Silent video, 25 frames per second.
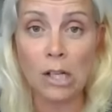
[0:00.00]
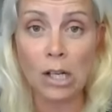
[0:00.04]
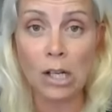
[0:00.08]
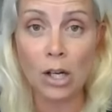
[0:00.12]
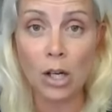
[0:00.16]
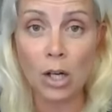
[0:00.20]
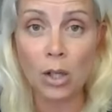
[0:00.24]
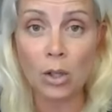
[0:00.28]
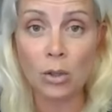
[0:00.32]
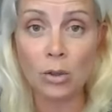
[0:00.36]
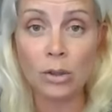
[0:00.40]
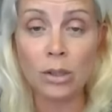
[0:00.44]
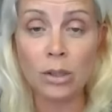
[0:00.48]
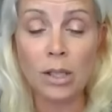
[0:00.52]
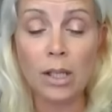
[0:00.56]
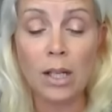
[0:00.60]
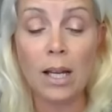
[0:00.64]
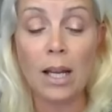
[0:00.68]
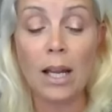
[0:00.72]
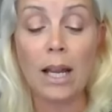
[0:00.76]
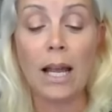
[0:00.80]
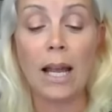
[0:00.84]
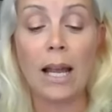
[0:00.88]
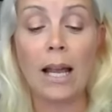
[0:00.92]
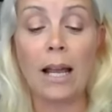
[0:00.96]
low,
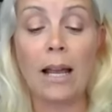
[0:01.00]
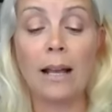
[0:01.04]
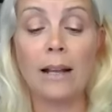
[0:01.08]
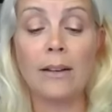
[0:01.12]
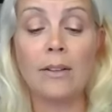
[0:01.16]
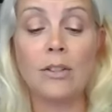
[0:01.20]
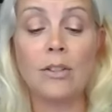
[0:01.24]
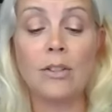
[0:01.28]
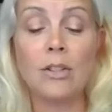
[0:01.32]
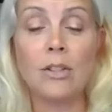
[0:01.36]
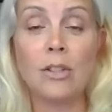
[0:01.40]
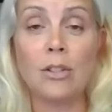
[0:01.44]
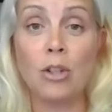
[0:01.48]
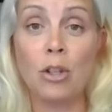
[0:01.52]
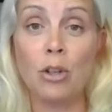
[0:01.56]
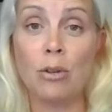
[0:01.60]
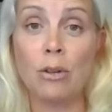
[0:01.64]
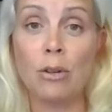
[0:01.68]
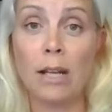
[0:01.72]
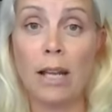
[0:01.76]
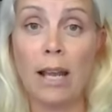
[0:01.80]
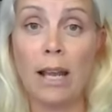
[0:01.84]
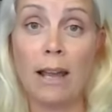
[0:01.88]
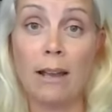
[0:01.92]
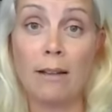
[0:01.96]
and you
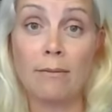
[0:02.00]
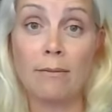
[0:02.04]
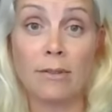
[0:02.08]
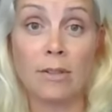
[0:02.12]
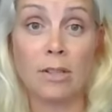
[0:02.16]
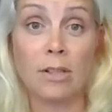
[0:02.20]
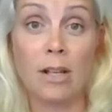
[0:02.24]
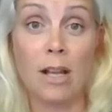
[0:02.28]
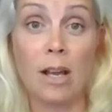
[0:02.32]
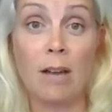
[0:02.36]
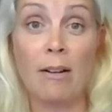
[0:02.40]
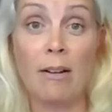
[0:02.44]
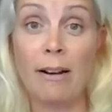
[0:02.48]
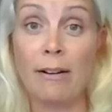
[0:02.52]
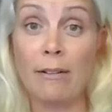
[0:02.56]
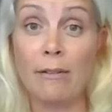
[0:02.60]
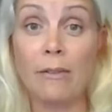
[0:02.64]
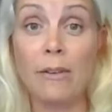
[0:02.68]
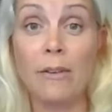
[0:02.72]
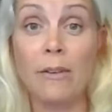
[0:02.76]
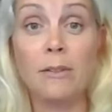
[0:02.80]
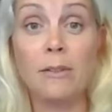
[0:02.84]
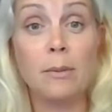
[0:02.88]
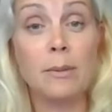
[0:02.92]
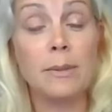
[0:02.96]
can get around
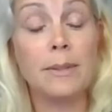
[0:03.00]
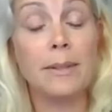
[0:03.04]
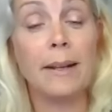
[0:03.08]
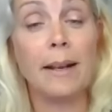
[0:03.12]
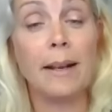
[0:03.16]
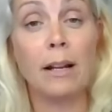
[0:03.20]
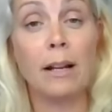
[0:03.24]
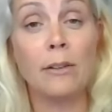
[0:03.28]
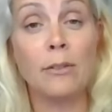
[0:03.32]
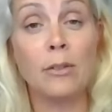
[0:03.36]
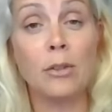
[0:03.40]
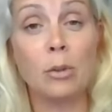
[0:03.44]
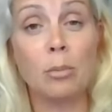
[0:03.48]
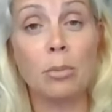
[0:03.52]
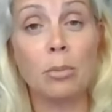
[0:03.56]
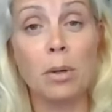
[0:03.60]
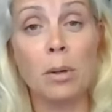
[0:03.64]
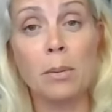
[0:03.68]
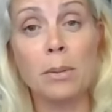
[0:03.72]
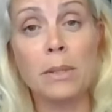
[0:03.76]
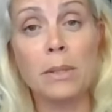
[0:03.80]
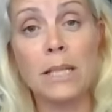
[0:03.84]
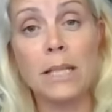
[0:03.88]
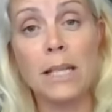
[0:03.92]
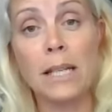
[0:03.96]
50% out of your
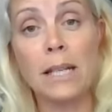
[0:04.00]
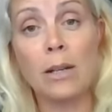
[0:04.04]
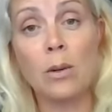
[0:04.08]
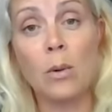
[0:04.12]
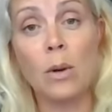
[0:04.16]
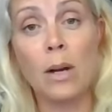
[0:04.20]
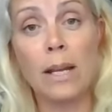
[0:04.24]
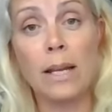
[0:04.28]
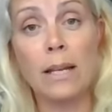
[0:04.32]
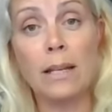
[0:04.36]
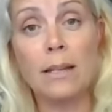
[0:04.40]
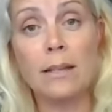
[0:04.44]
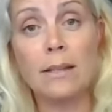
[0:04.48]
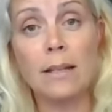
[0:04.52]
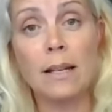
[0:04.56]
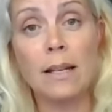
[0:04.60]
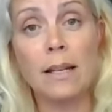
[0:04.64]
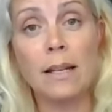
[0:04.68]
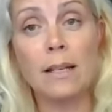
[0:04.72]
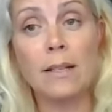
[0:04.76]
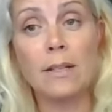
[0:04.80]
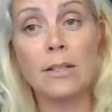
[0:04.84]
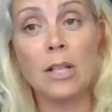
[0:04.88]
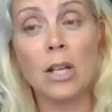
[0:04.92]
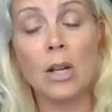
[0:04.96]
property quite
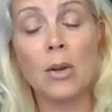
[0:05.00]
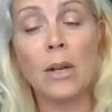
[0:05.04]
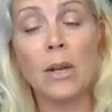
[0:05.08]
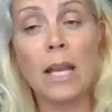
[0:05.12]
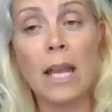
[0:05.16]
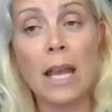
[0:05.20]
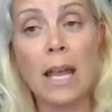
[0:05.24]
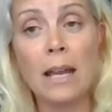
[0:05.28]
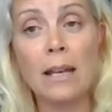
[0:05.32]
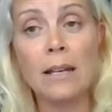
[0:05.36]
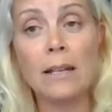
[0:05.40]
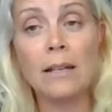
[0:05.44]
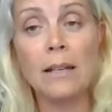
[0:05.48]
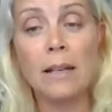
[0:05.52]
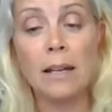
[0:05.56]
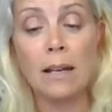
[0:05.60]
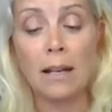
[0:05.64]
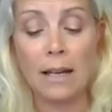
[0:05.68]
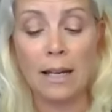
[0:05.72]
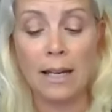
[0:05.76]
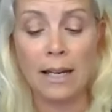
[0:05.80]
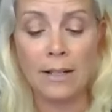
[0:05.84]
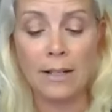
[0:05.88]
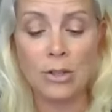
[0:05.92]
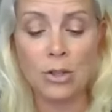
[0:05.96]
easily. So again,
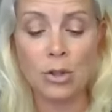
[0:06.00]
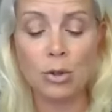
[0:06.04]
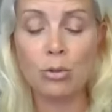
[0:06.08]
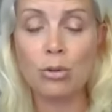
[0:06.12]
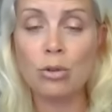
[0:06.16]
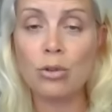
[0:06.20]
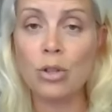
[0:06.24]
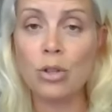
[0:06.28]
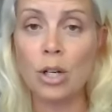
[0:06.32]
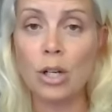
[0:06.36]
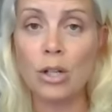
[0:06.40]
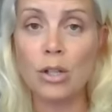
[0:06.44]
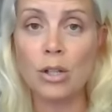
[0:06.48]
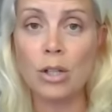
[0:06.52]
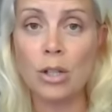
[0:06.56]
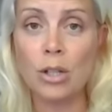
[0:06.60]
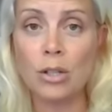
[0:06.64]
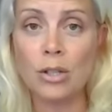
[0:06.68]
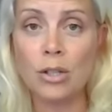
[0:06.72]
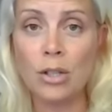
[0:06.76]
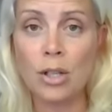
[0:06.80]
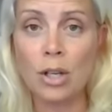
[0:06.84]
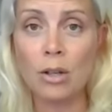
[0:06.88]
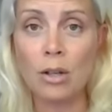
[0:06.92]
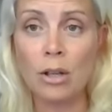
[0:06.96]
it's all structured
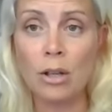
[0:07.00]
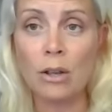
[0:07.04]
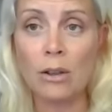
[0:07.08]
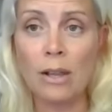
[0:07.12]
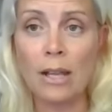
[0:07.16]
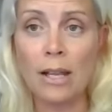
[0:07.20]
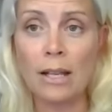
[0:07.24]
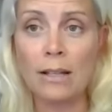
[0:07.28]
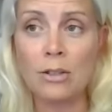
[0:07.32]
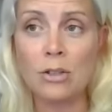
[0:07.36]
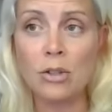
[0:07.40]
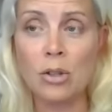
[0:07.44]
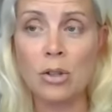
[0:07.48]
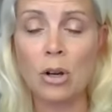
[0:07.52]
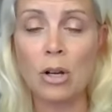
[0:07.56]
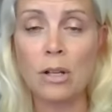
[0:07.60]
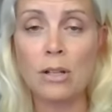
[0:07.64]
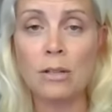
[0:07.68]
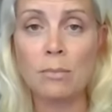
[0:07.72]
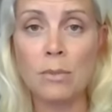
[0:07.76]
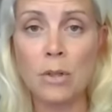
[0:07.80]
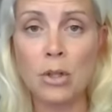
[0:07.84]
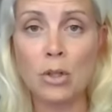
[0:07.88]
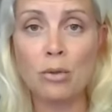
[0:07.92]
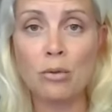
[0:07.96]
so that there's not
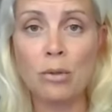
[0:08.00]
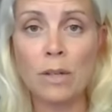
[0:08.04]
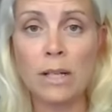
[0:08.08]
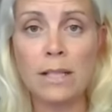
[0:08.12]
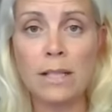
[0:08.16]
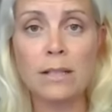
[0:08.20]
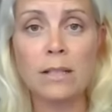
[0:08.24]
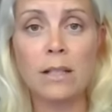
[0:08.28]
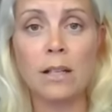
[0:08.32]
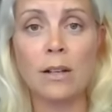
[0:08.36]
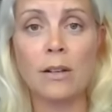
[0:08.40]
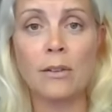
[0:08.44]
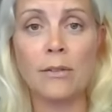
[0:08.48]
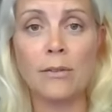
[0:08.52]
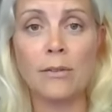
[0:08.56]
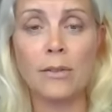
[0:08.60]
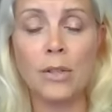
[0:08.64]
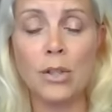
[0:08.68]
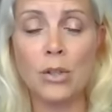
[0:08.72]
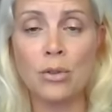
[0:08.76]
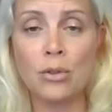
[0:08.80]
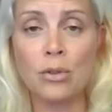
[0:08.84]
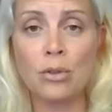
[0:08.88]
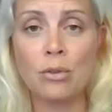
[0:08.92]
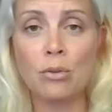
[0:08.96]
as much risk of
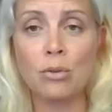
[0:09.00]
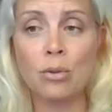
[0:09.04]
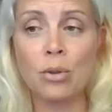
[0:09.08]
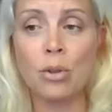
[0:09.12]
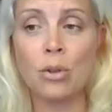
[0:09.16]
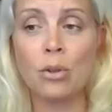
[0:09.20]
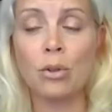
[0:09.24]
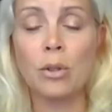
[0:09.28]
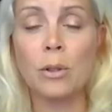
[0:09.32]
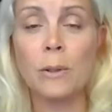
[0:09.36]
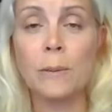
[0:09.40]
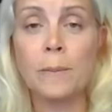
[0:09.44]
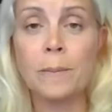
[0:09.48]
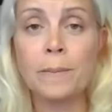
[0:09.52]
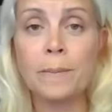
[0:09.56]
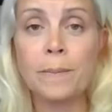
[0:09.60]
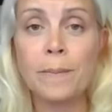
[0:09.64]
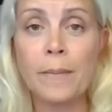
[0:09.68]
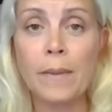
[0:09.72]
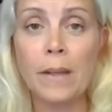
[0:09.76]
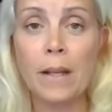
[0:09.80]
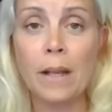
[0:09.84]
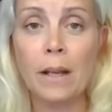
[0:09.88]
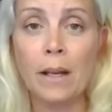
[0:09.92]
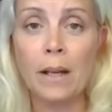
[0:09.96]
losing all your
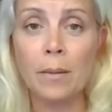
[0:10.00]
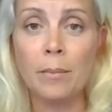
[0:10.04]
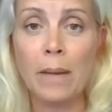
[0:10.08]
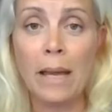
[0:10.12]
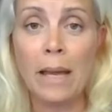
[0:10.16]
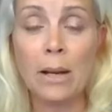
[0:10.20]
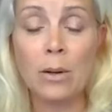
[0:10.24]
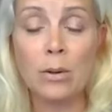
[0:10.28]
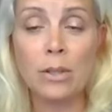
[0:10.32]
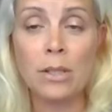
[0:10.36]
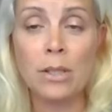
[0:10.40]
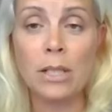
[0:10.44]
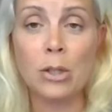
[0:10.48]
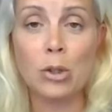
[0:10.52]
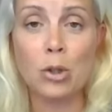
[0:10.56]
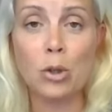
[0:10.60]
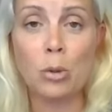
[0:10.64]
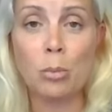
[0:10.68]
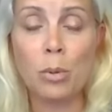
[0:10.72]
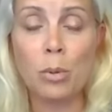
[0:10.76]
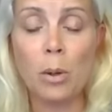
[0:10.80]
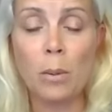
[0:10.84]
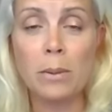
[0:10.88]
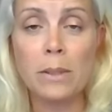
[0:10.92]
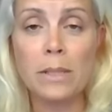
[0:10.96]
equity in your
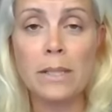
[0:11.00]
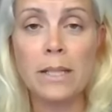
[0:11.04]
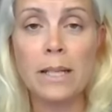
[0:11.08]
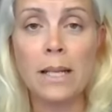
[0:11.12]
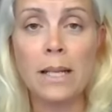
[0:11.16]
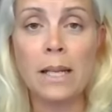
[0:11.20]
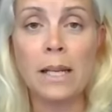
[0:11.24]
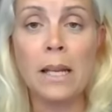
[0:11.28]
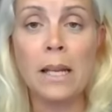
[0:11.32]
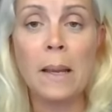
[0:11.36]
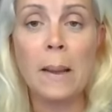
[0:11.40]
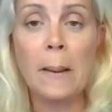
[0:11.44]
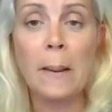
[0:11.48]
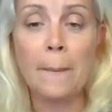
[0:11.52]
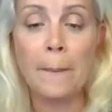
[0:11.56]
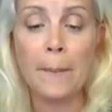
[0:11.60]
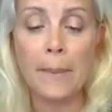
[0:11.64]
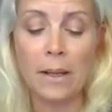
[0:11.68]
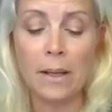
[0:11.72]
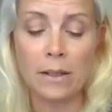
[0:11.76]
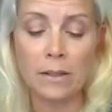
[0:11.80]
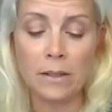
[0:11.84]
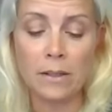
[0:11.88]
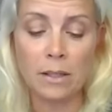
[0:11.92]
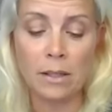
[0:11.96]
property,
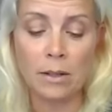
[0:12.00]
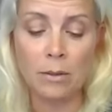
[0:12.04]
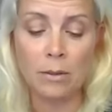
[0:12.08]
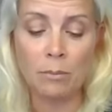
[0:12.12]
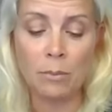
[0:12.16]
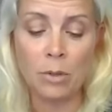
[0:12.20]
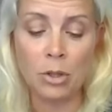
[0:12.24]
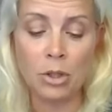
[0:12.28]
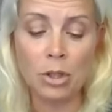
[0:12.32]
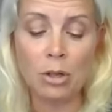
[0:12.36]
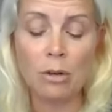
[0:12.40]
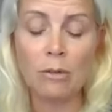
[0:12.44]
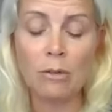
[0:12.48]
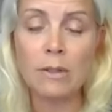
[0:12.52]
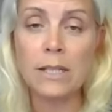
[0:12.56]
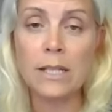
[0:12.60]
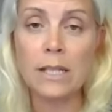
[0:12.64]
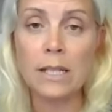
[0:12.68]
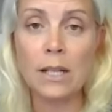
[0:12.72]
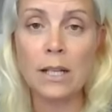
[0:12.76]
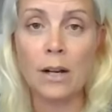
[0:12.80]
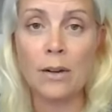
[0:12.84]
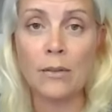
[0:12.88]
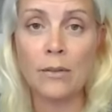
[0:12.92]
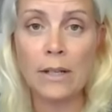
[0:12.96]
but
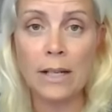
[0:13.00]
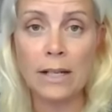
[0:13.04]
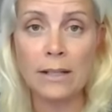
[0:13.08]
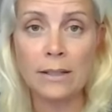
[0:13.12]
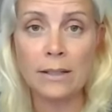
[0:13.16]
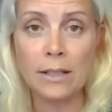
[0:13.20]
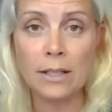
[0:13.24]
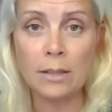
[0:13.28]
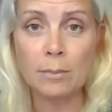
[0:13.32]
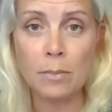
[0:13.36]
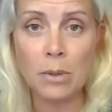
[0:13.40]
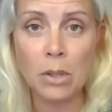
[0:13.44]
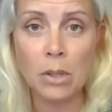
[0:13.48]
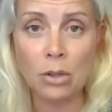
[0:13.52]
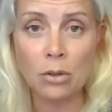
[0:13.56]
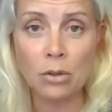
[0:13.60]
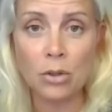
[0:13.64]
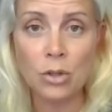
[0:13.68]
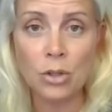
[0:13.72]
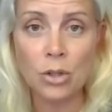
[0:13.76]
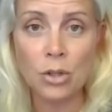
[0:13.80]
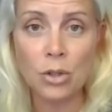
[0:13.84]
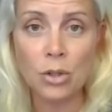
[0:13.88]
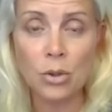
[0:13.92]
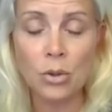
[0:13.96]
majority of lenders belong
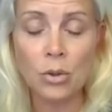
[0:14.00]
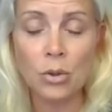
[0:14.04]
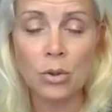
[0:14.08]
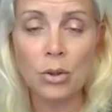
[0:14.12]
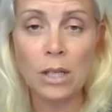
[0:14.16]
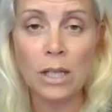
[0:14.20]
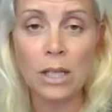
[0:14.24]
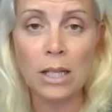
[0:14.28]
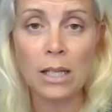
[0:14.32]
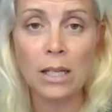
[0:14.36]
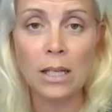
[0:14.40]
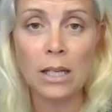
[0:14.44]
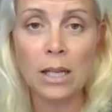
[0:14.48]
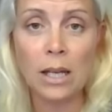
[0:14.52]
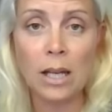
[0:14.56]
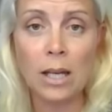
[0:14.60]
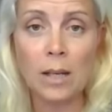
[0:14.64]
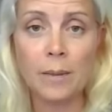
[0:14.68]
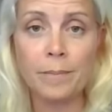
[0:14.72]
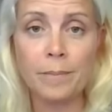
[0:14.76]
to the